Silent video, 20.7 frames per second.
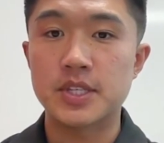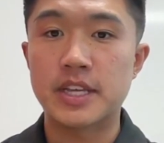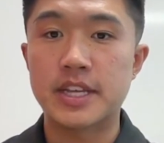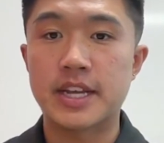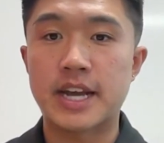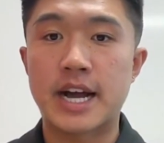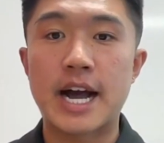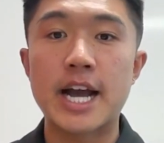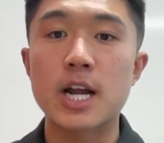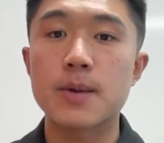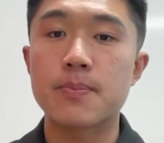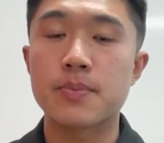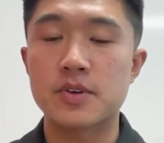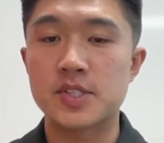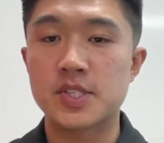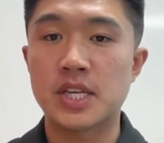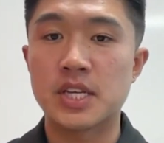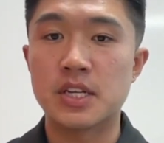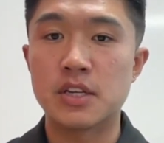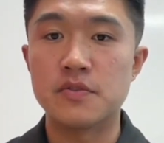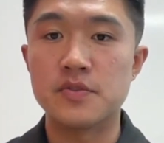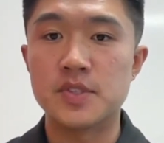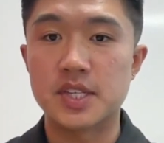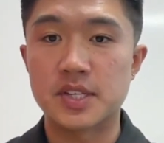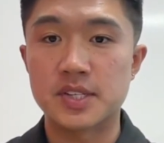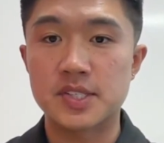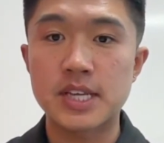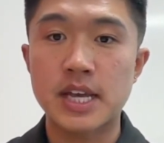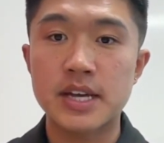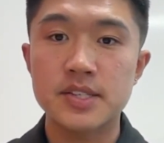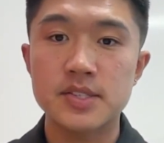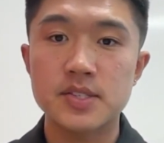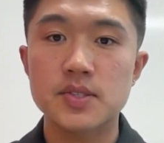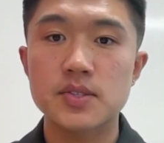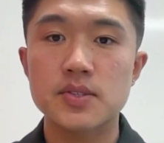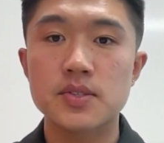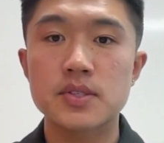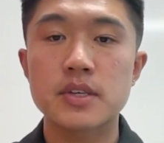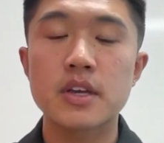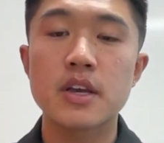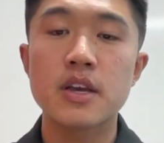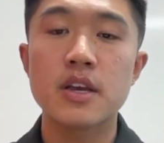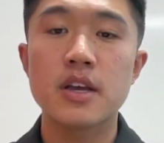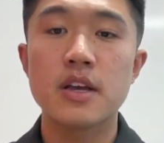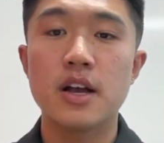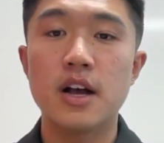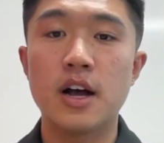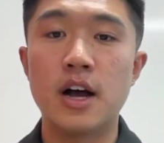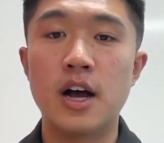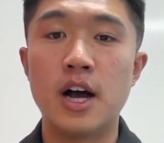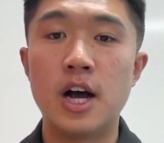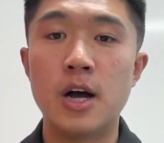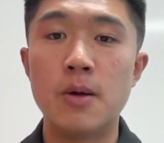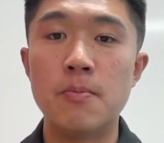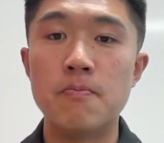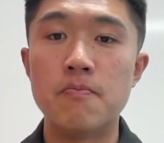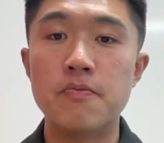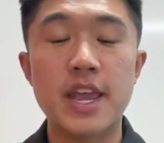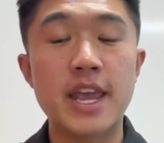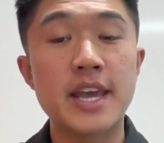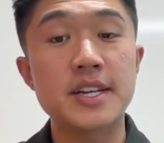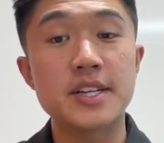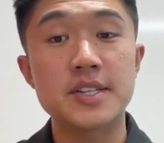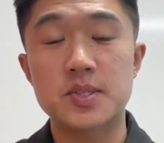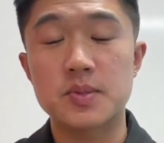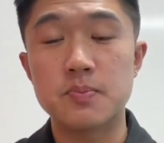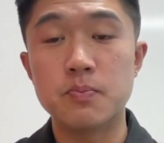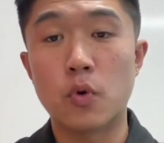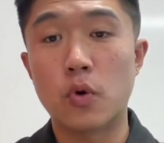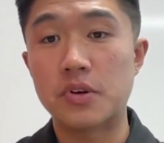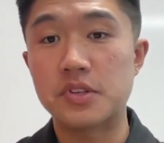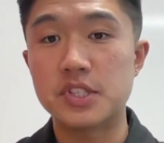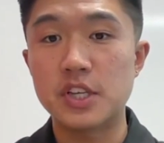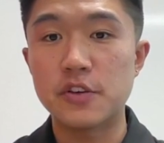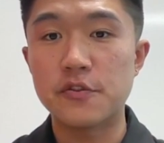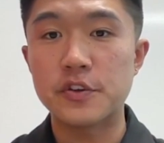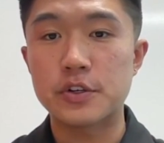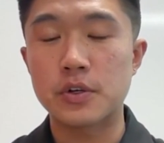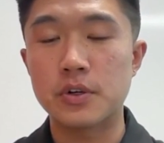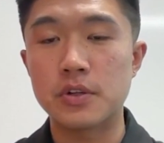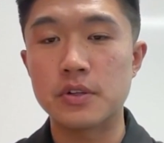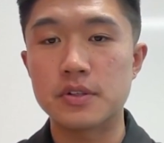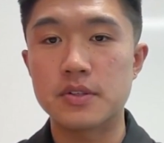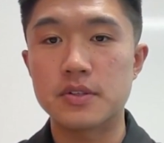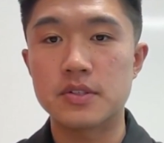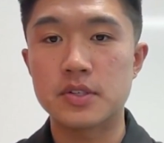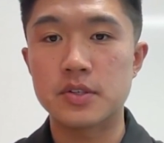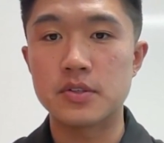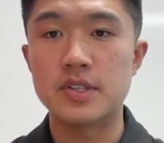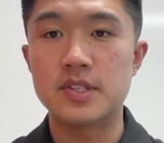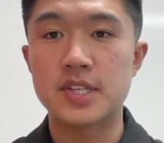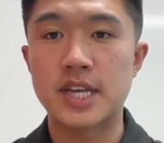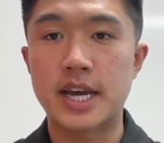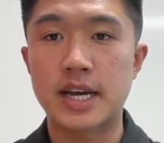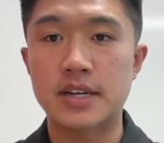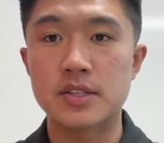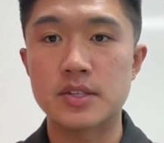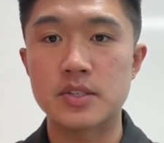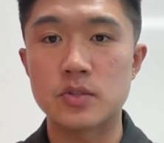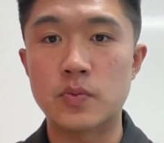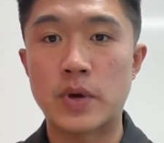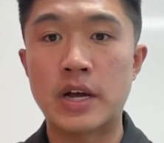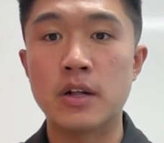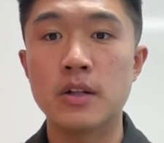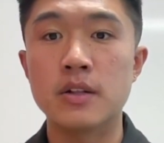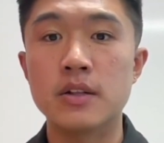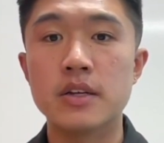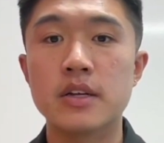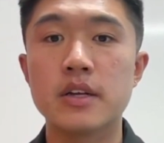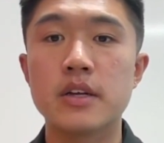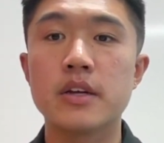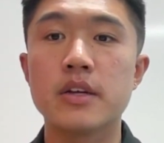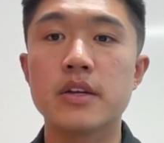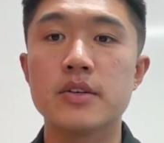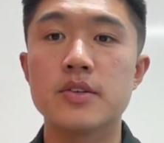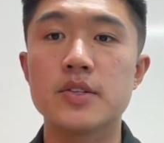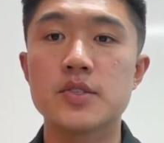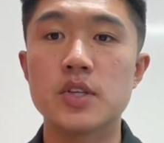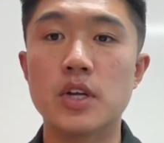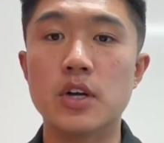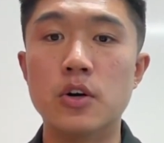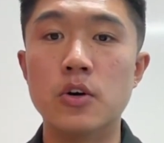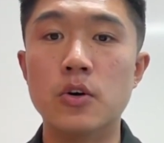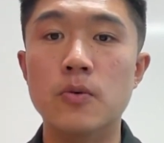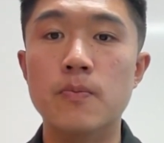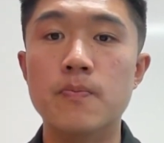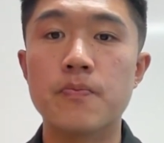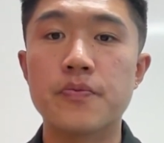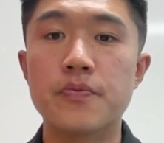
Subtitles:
like higher percent of success, and it's more difficult to detect as well. So